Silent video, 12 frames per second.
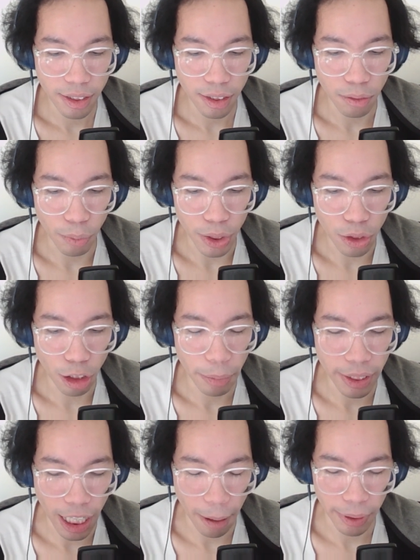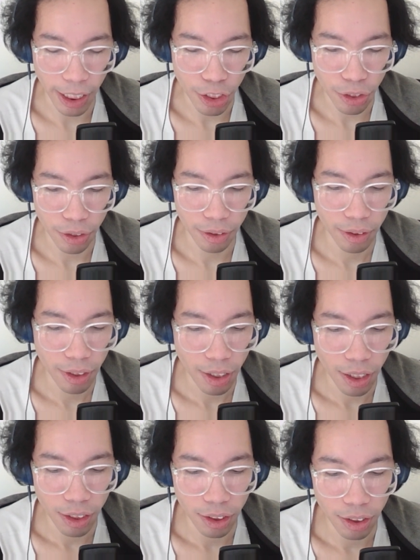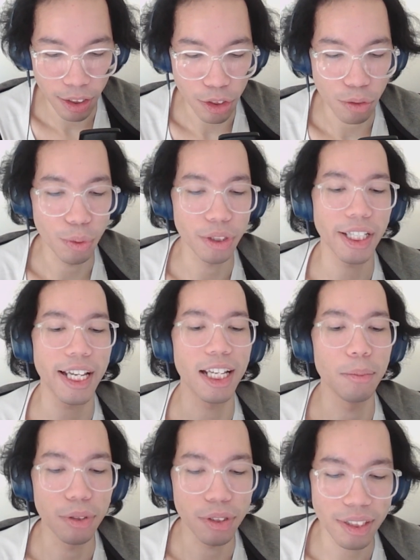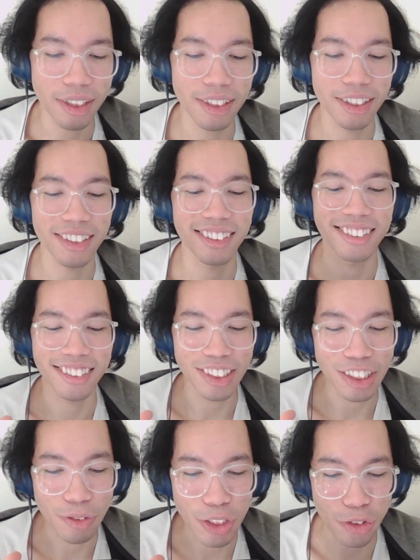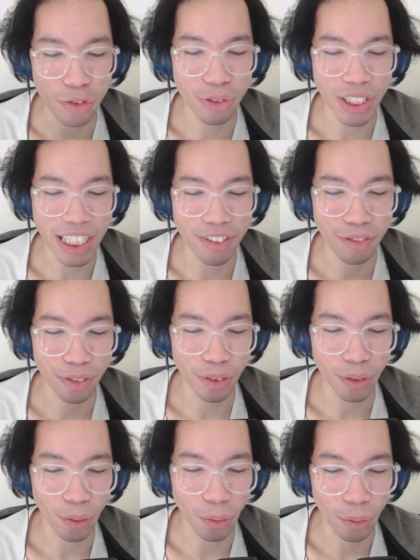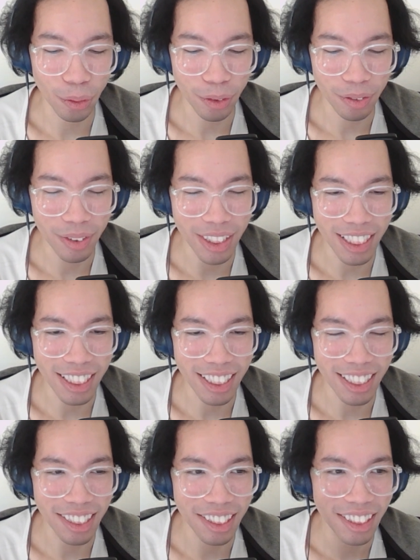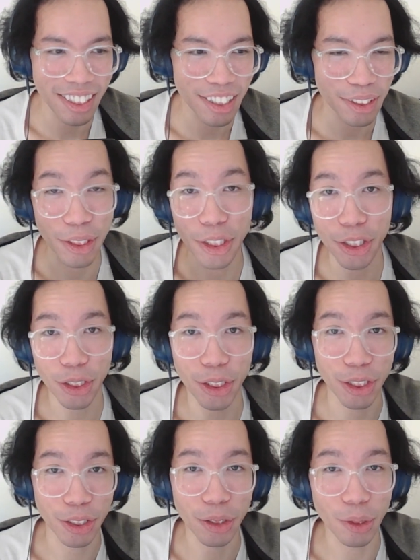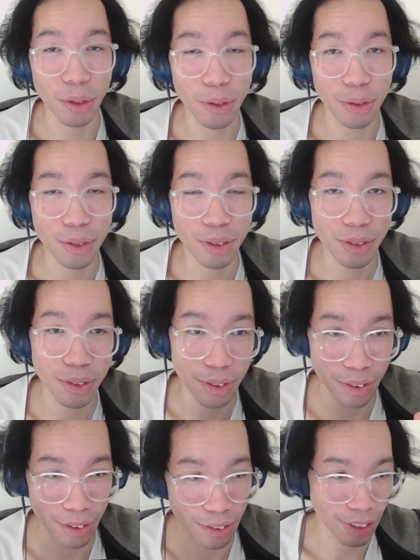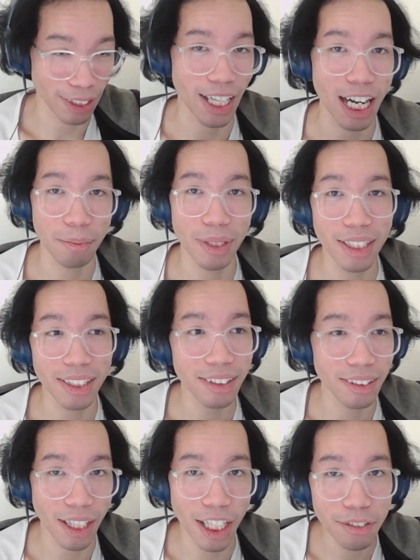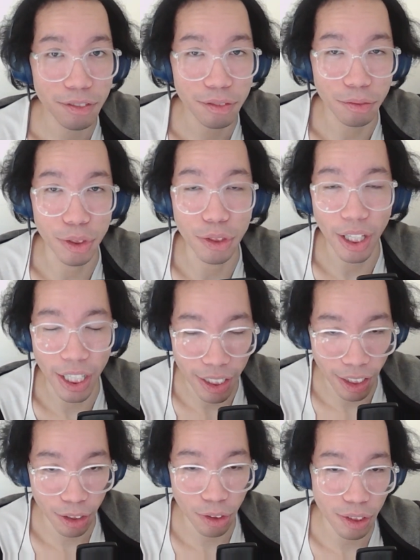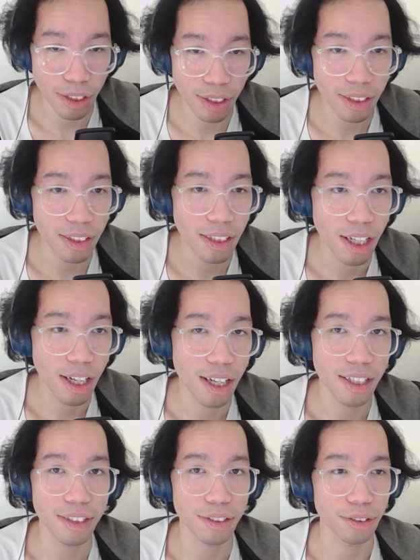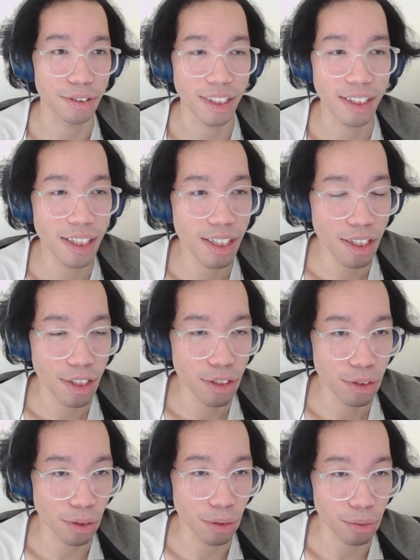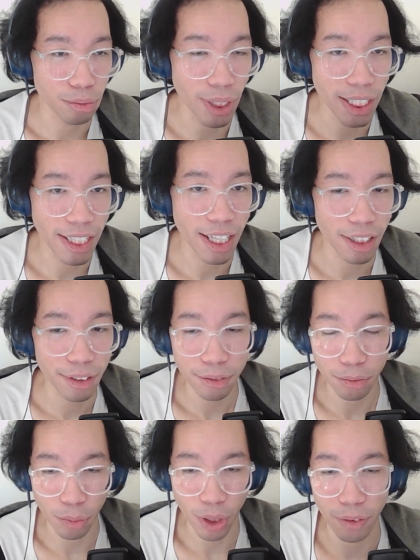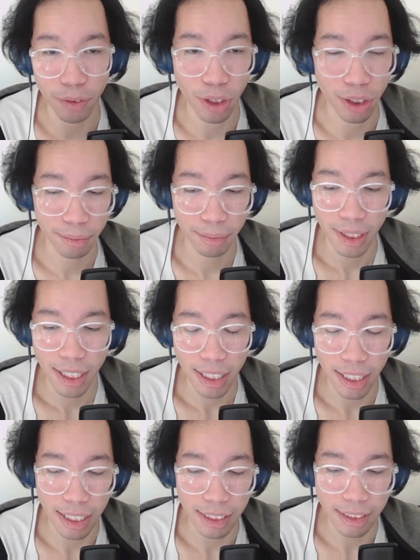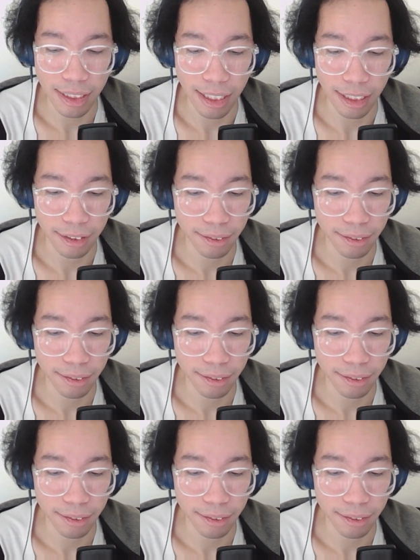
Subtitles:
when you open the application, you weren't able to retrieve all of the current calls that are happening live with your AI call assistant. So right now, what I've got is that